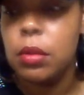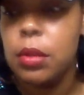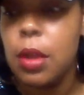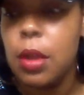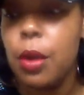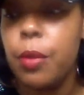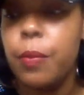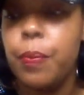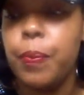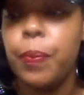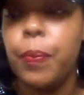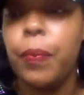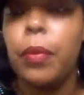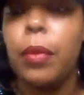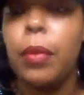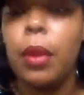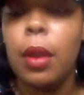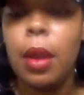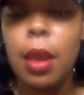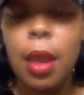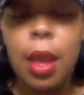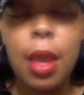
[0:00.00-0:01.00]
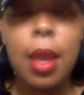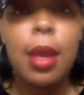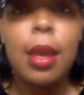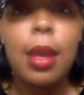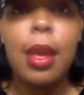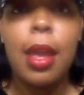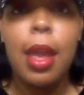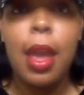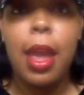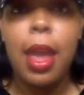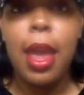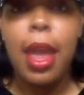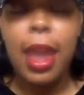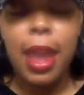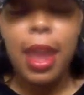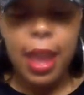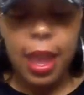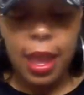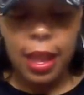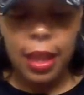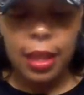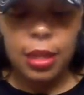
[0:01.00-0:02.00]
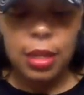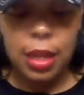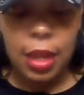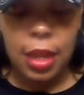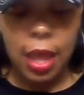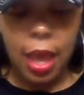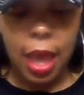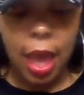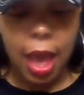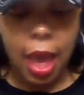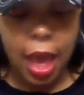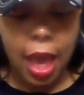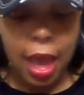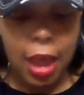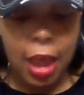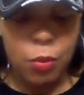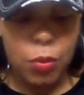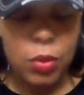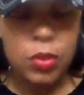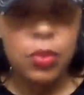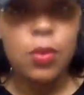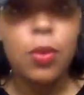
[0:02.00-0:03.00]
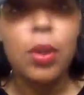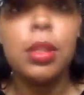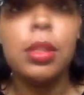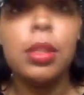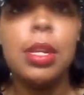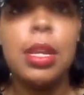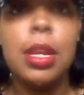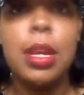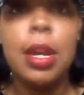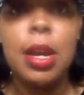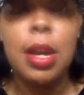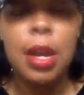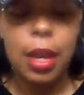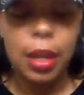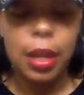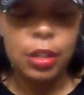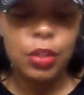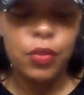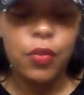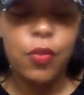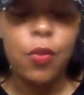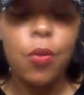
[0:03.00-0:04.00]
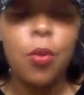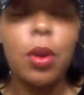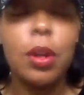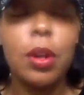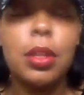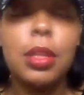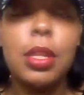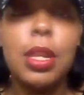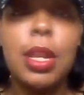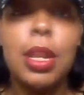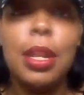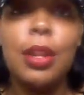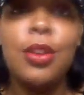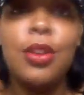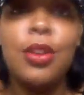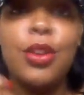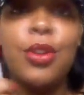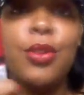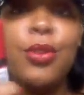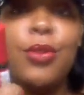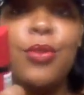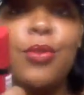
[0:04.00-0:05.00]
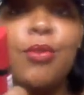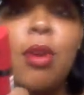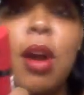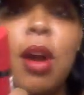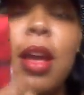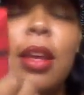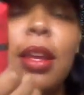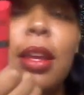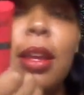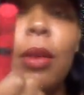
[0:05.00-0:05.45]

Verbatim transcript: So, and I was on the hunt for the new